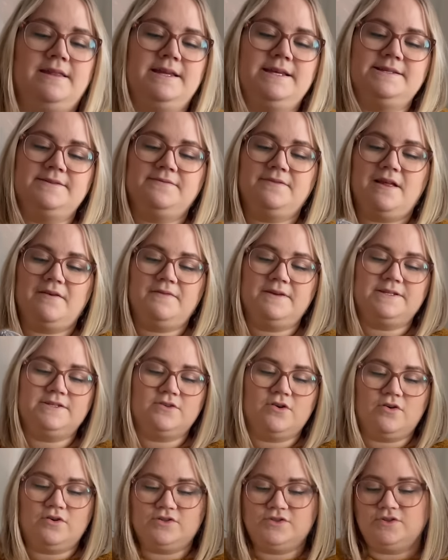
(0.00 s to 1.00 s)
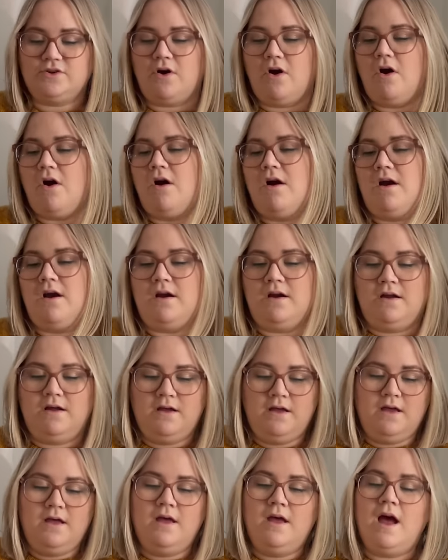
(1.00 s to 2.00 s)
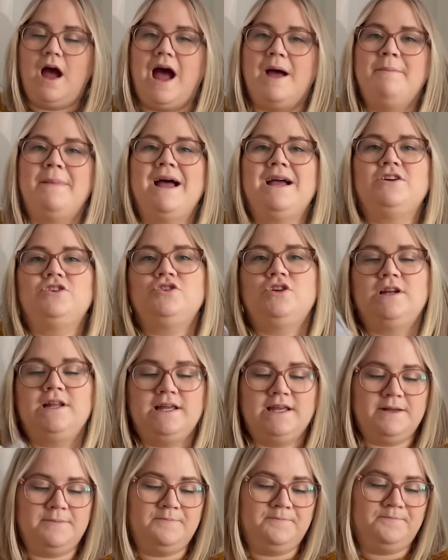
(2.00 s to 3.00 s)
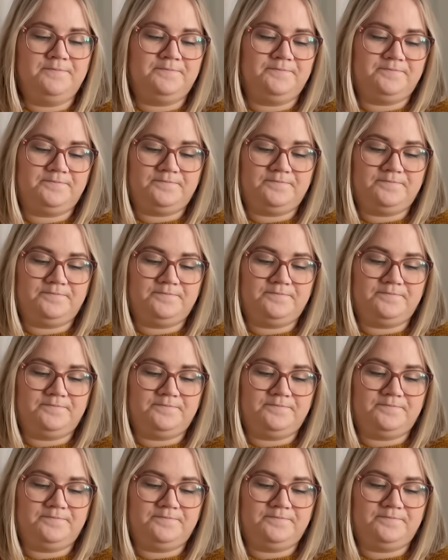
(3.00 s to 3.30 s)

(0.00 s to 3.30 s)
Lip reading: these fluffy socks are, I'm actually